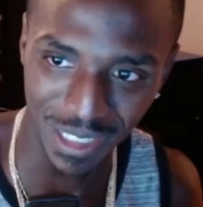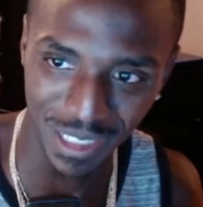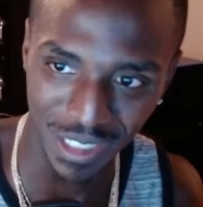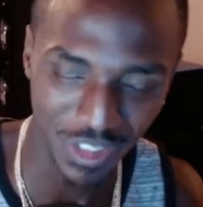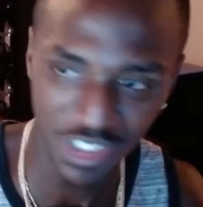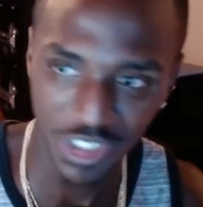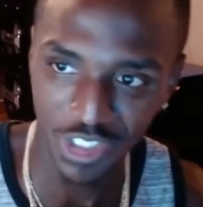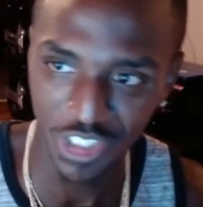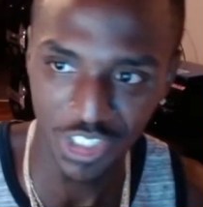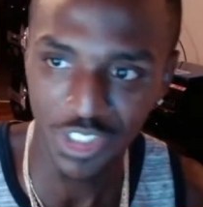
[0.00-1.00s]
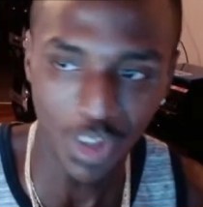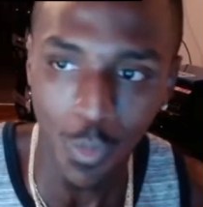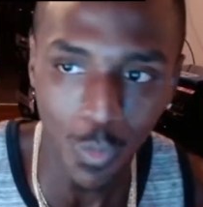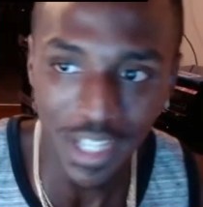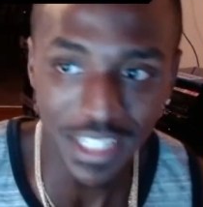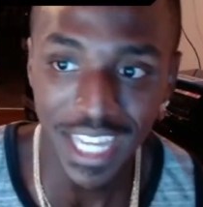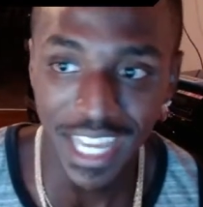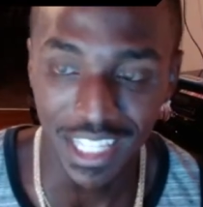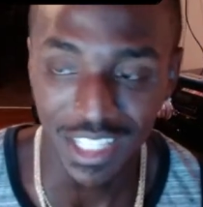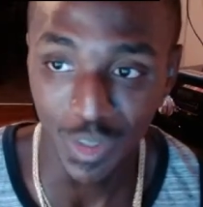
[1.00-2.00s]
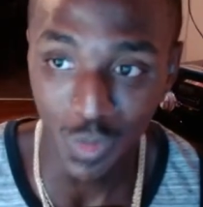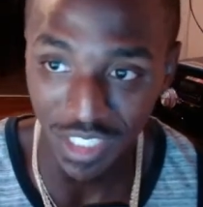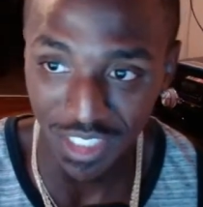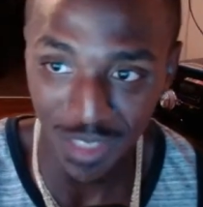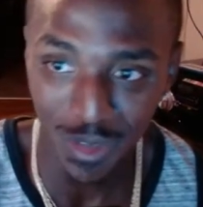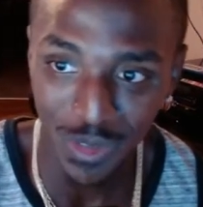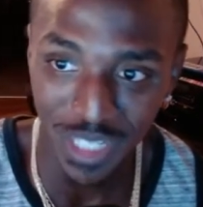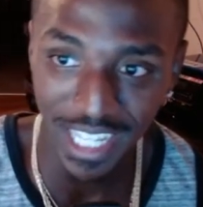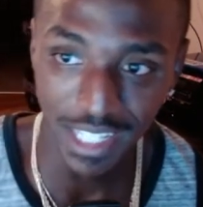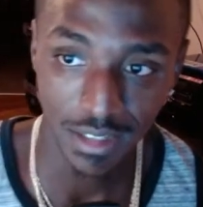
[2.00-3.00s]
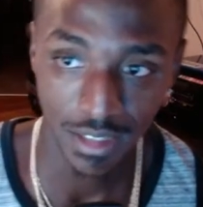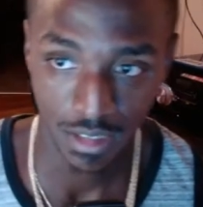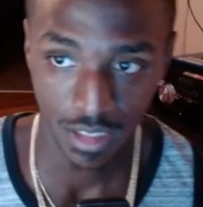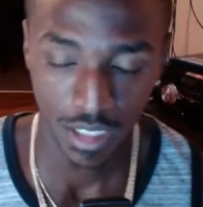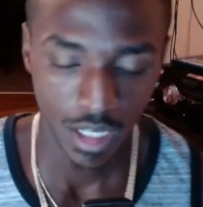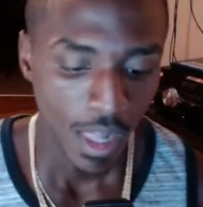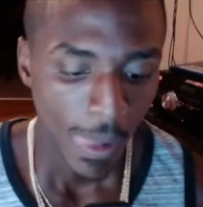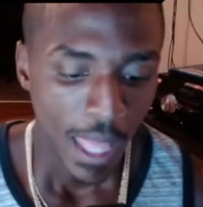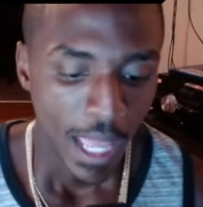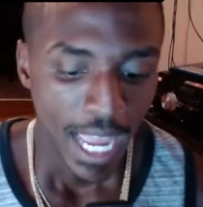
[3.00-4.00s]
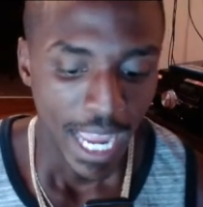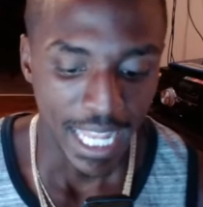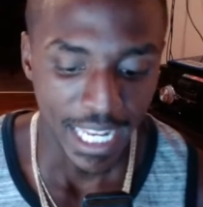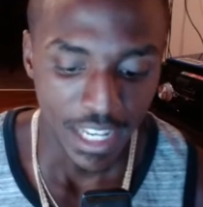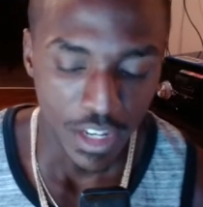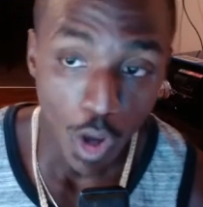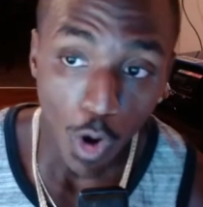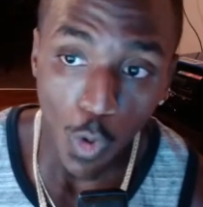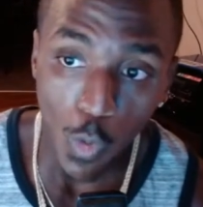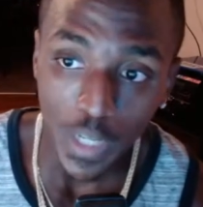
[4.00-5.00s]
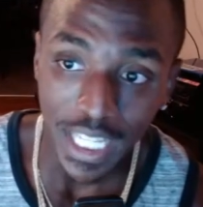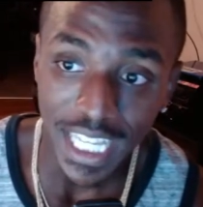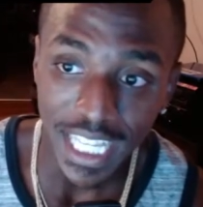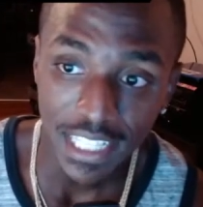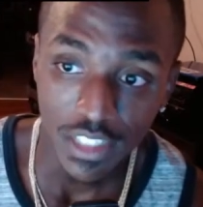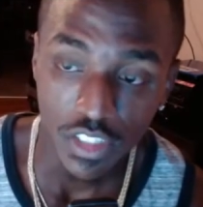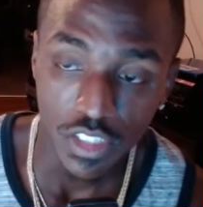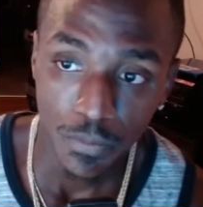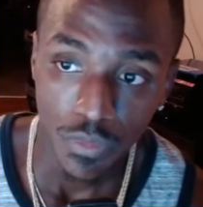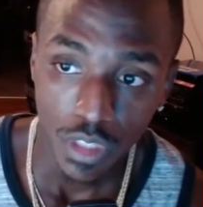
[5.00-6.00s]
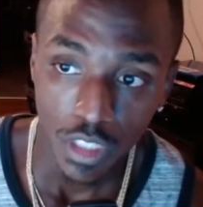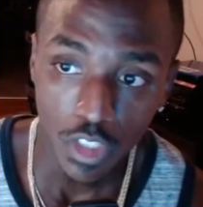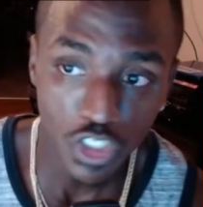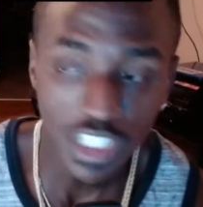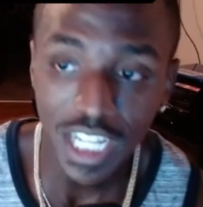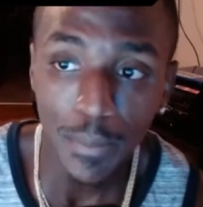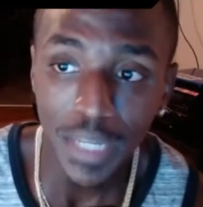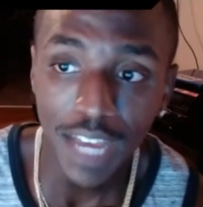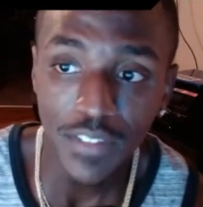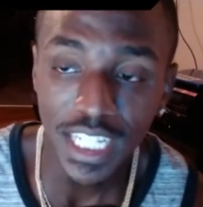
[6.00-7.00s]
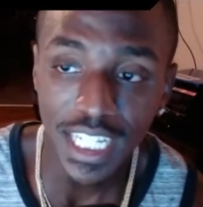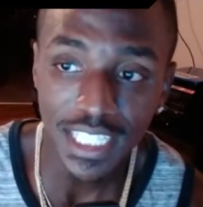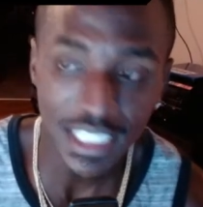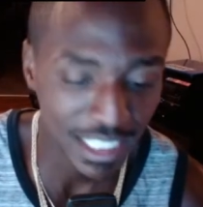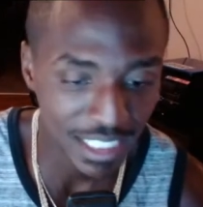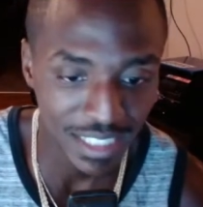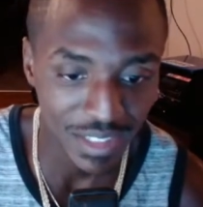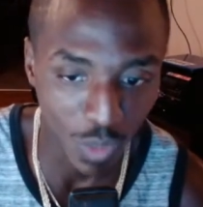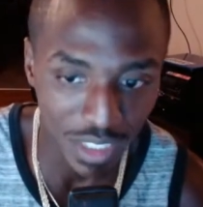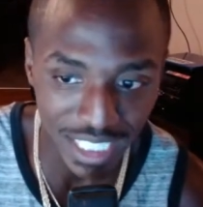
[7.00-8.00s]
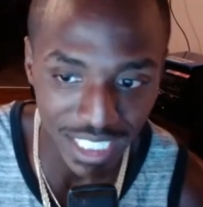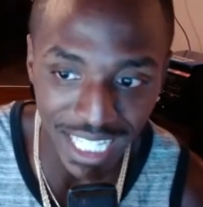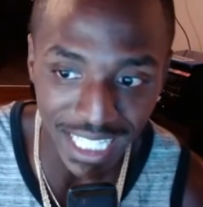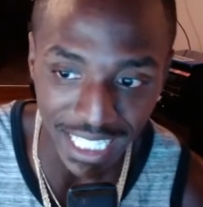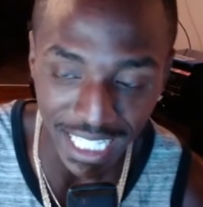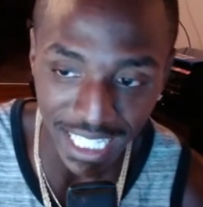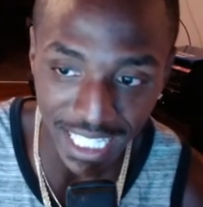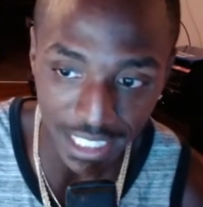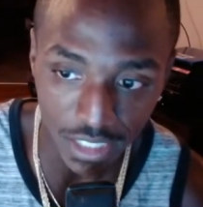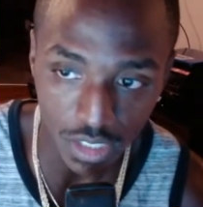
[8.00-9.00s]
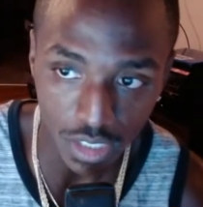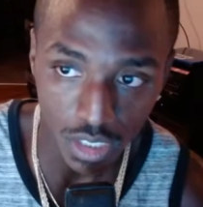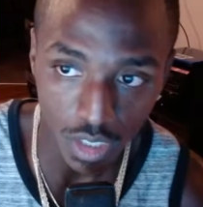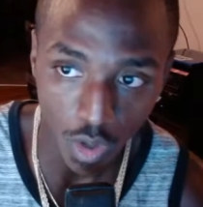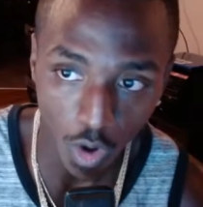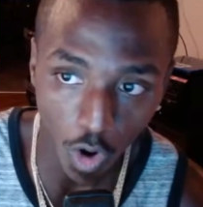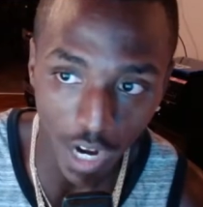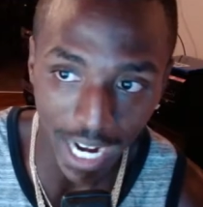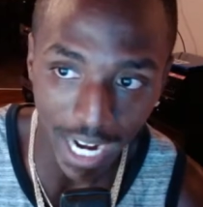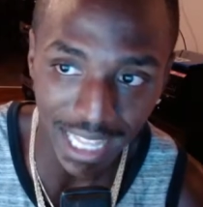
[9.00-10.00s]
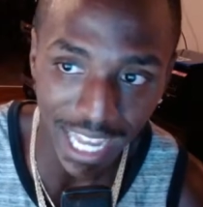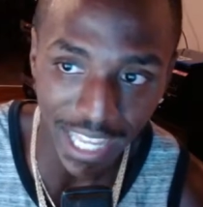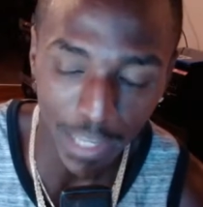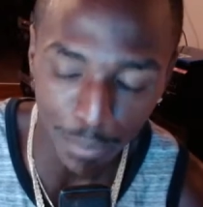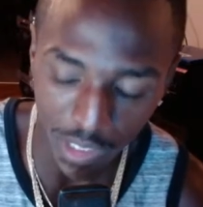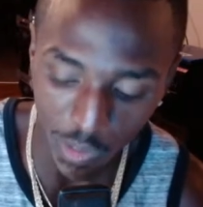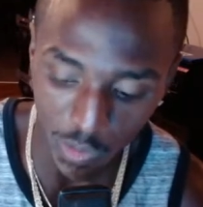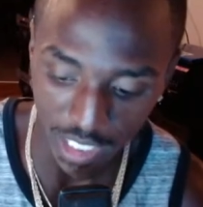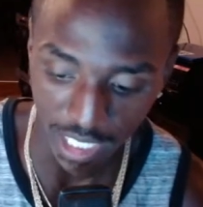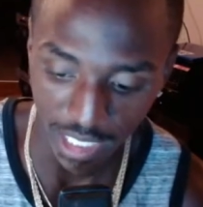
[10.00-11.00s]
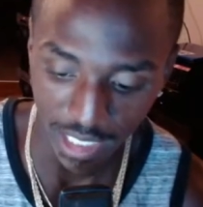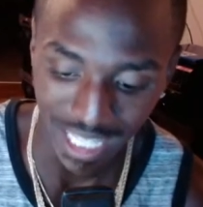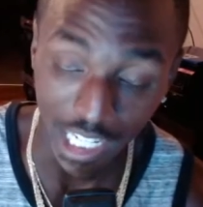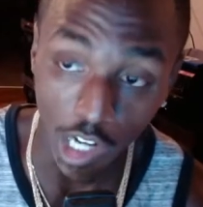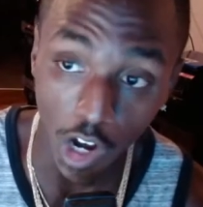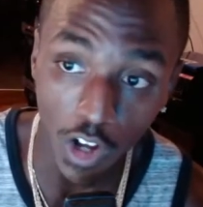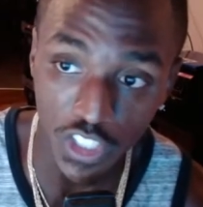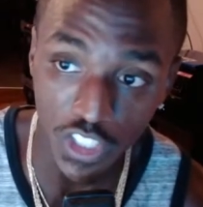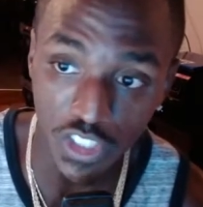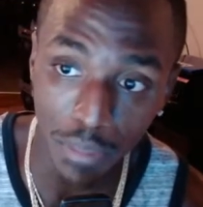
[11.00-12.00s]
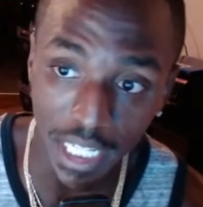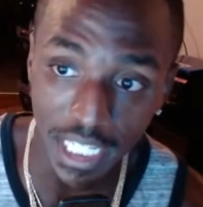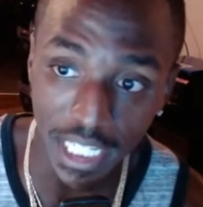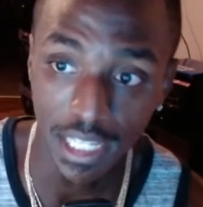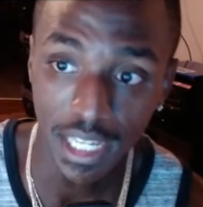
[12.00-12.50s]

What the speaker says: You don't want debt. You want zero debt. And then no kids. You should not be having kids because, once again, kids are a liability. They cost money.